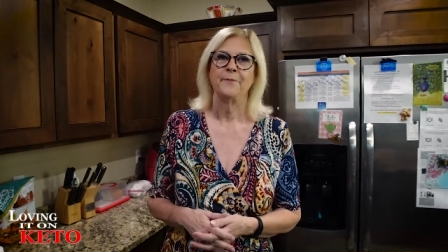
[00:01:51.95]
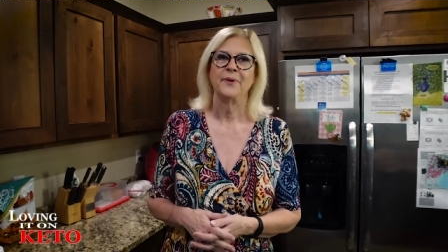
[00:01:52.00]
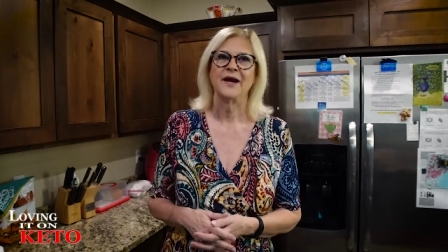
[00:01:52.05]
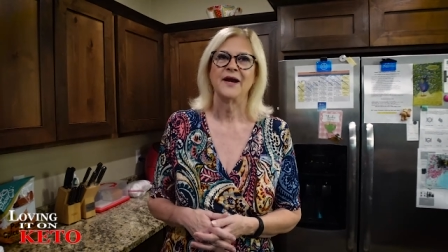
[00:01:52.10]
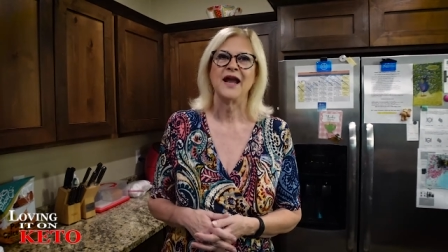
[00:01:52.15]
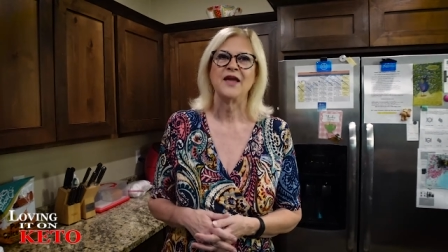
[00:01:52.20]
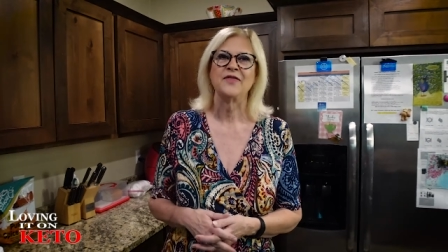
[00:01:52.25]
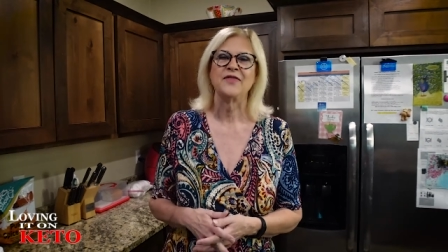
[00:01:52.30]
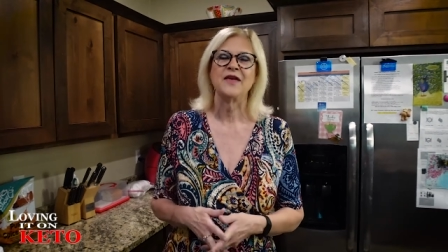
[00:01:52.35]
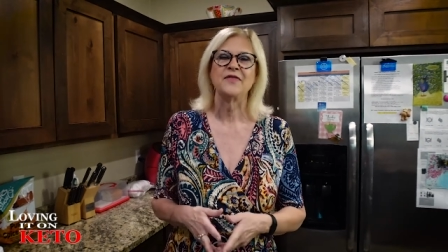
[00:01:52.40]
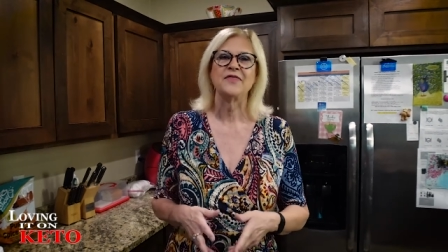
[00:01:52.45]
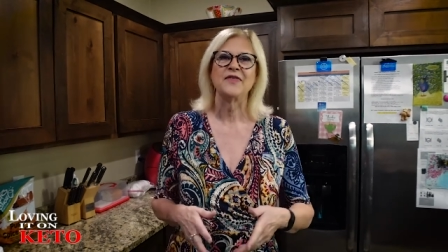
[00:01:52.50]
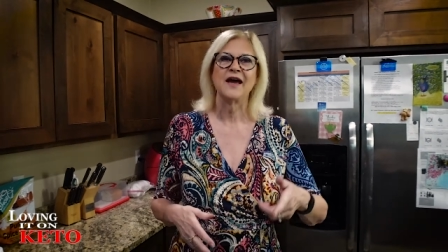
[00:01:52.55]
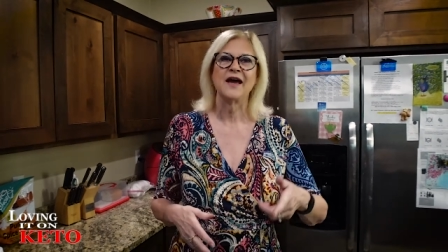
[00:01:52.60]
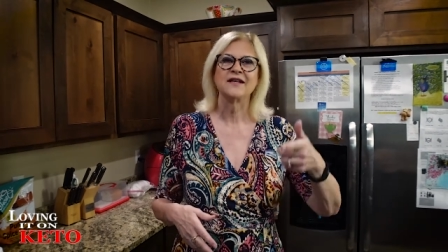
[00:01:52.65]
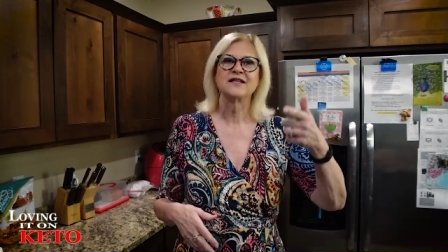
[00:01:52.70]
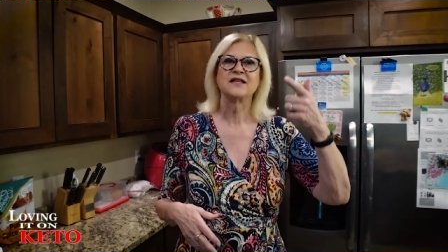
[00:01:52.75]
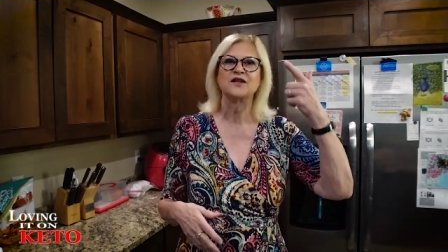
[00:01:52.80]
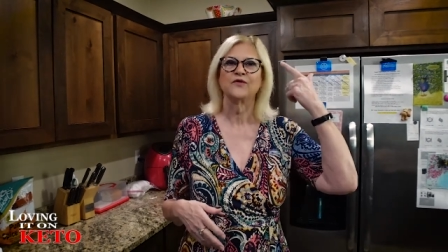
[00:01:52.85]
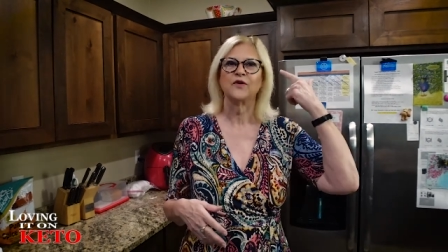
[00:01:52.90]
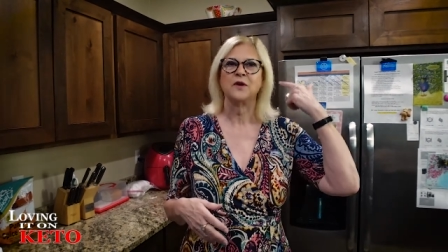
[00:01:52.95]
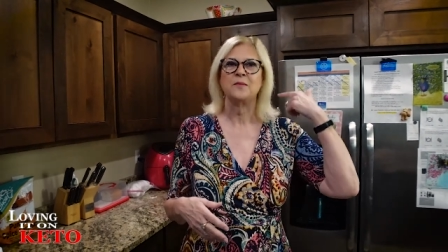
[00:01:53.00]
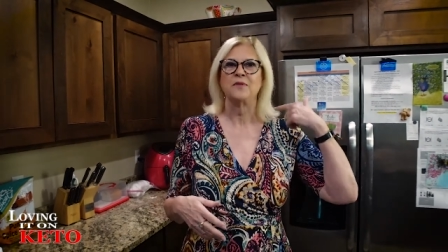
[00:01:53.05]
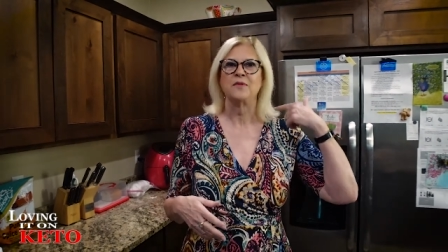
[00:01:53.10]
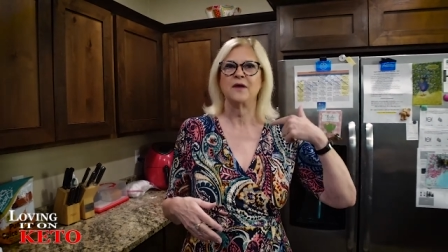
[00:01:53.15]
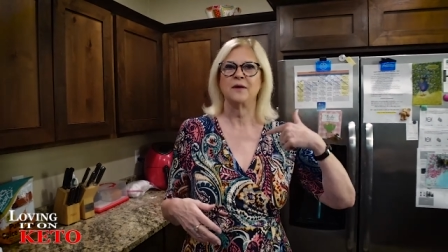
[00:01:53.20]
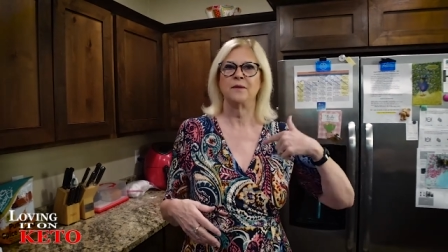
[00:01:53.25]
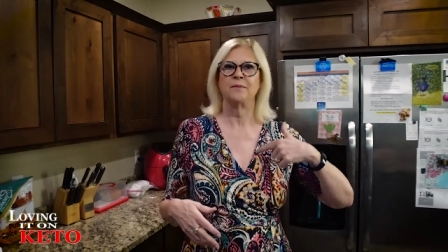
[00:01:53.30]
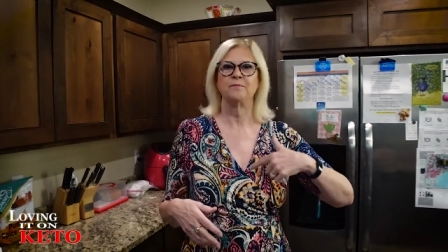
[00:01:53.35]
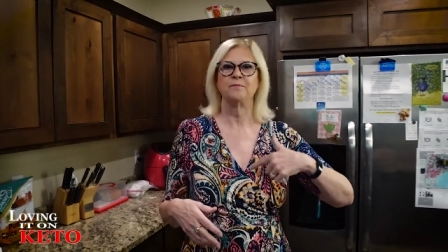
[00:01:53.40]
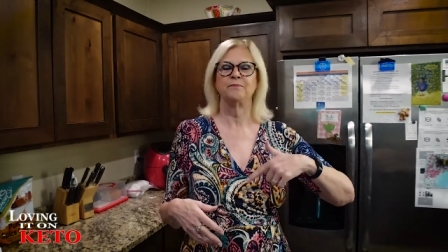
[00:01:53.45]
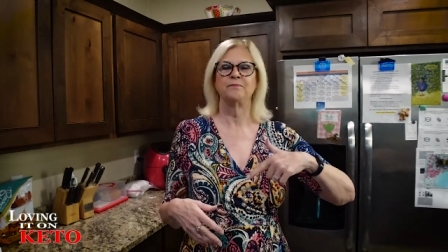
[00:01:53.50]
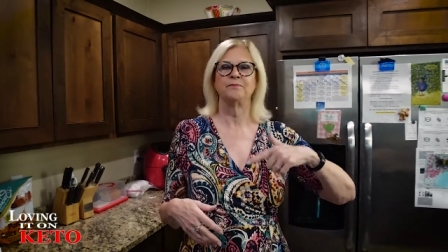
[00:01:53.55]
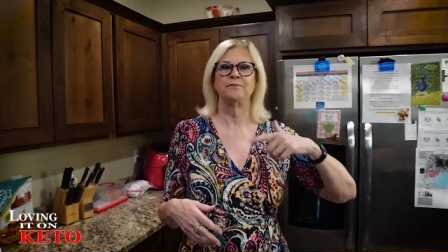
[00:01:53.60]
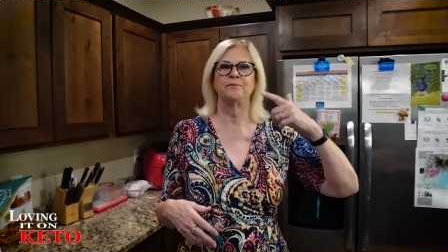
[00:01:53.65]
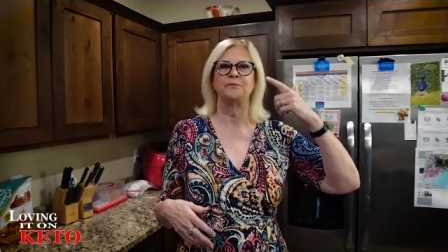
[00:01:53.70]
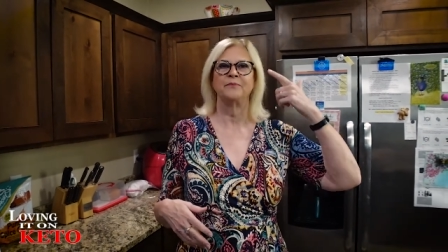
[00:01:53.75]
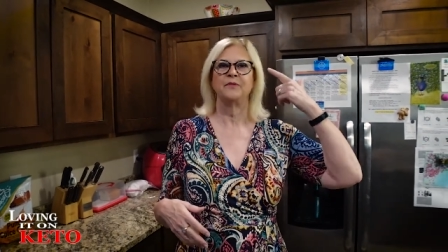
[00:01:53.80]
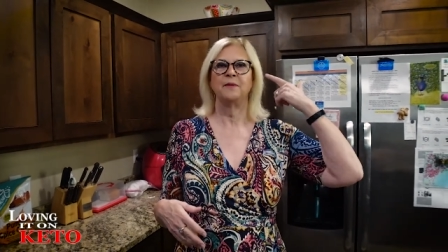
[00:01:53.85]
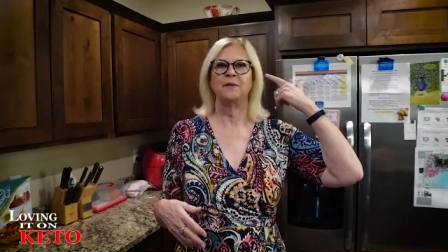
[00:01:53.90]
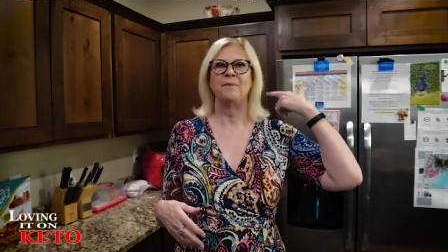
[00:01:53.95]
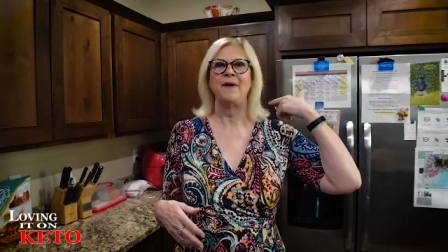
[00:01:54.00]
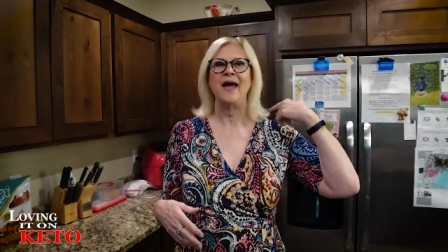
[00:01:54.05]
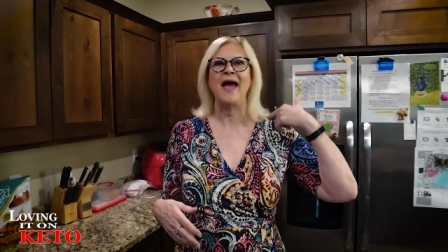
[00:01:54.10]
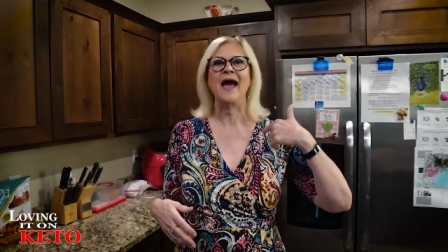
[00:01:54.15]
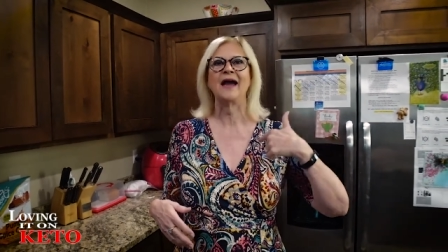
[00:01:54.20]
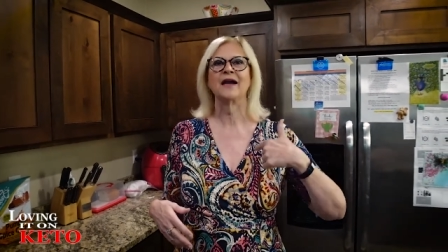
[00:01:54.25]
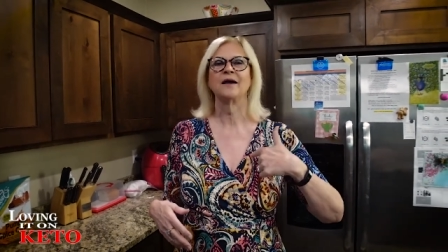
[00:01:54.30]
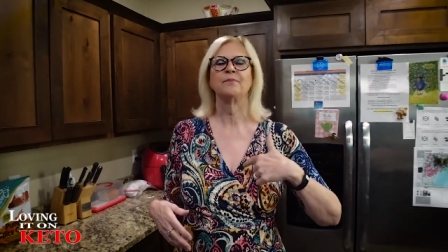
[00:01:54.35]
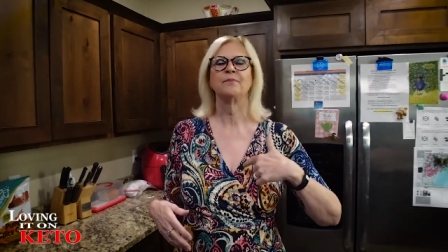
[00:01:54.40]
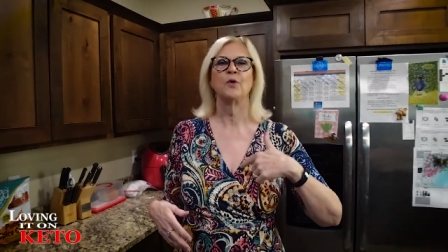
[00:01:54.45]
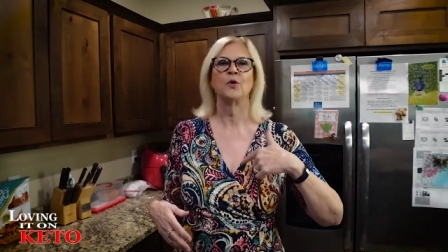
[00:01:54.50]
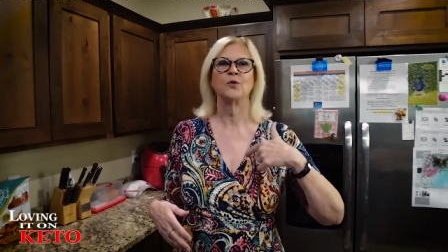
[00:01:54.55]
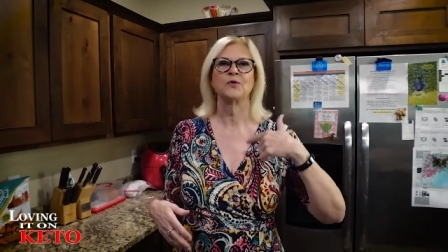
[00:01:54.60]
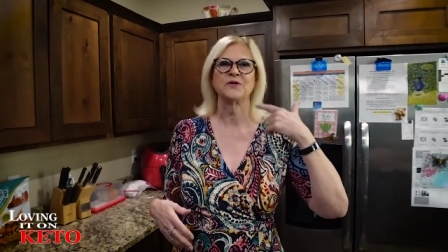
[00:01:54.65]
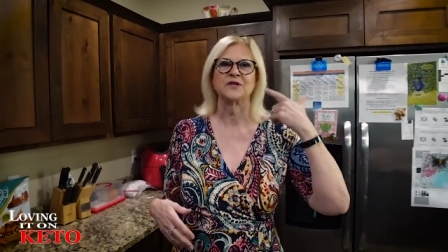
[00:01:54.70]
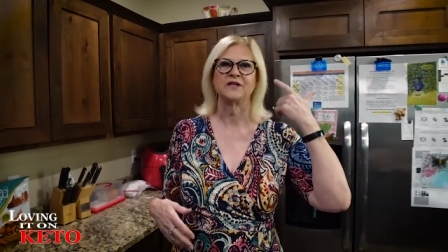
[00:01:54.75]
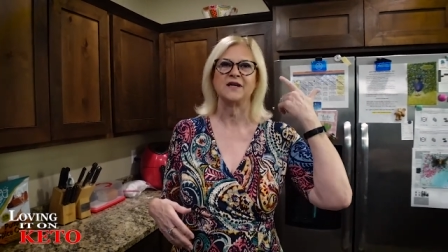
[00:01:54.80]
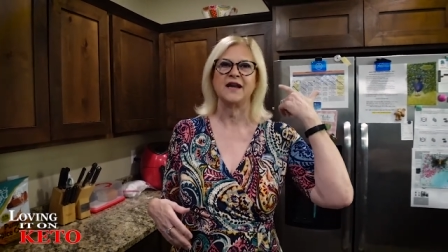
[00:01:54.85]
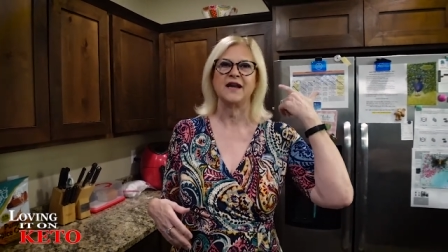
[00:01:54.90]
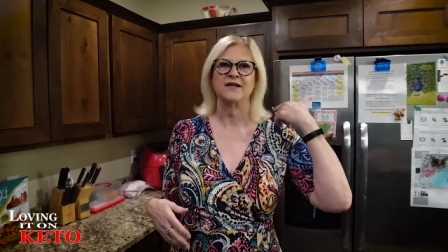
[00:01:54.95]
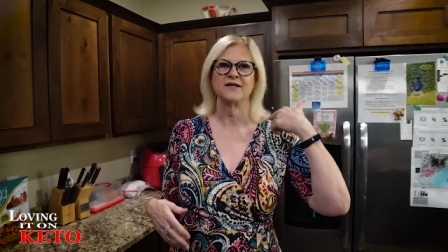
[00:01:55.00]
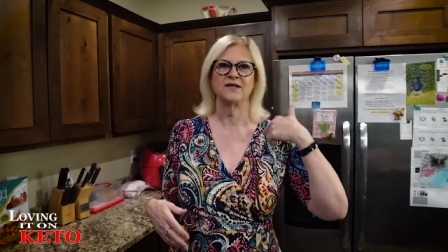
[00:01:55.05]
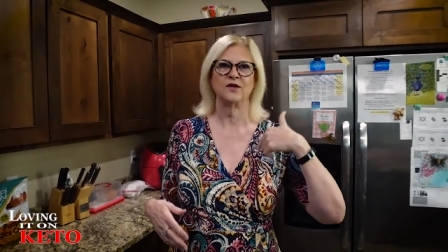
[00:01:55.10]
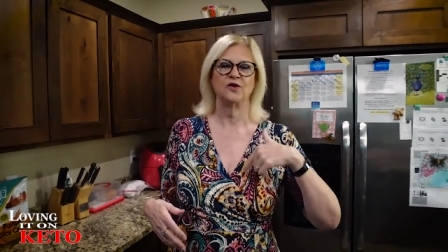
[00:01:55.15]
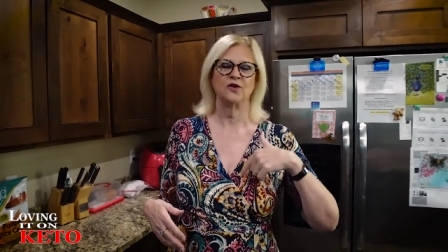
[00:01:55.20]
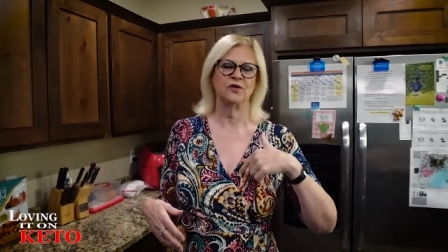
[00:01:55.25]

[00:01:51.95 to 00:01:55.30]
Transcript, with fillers: But I think that's from the back post nasal.